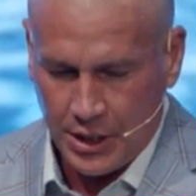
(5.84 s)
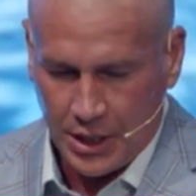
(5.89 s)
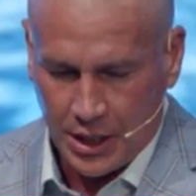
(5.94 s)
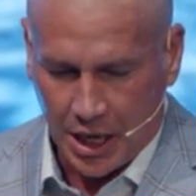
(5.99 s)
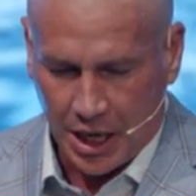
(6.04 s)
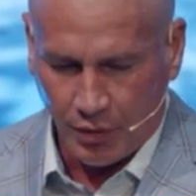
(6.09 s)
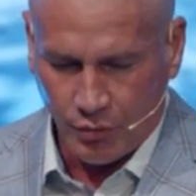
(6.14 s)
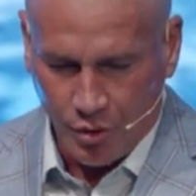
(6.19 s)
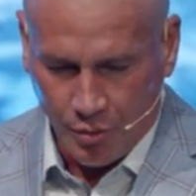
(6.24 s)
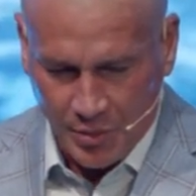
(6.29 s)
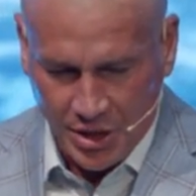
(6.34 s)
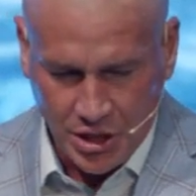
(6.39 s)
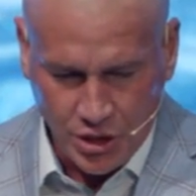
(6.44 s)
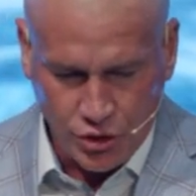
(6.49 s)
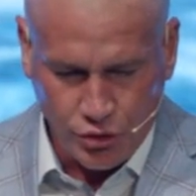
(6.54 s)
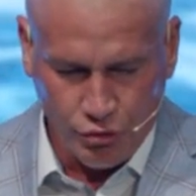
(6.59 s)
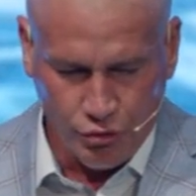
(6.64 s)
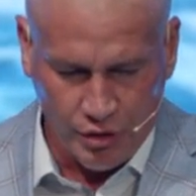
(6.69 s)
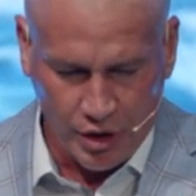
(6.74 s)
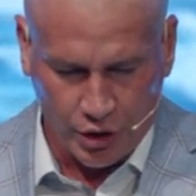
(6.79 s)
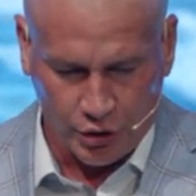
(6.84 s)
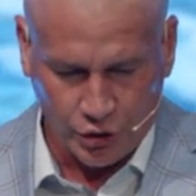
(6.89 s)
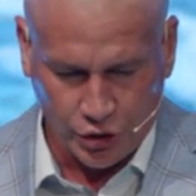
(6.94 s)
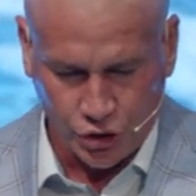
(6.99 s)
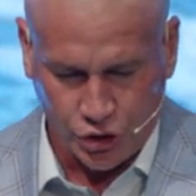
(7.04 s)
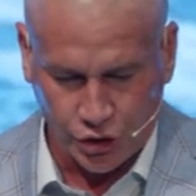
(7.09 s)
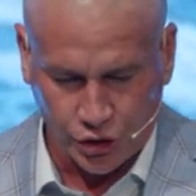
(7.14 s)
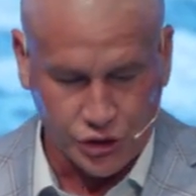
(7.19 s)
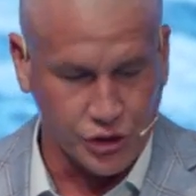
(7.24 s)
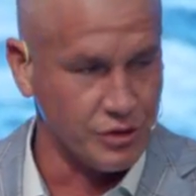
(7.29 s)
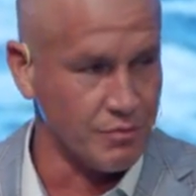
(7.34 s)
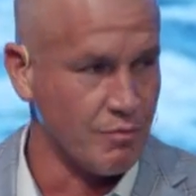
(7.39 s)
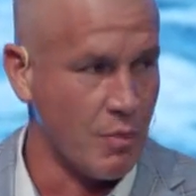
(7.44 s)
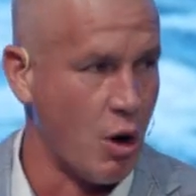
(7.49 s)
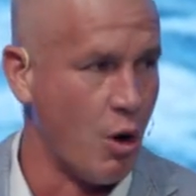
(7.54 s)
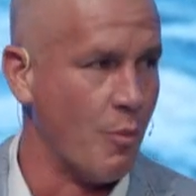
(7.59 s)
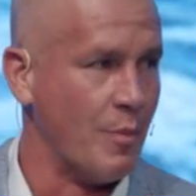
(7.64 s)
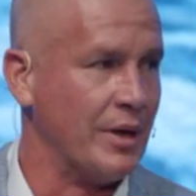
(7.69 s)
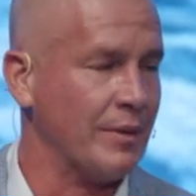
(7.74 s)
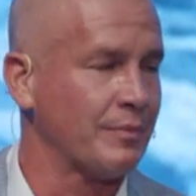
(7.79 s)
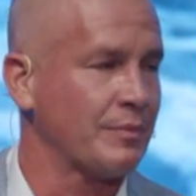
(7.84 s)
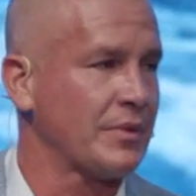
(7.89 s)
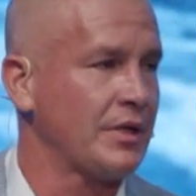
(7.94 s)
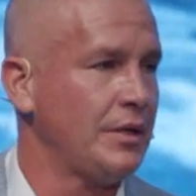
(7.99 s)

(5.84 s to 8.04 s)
I will meet you there in just a moment.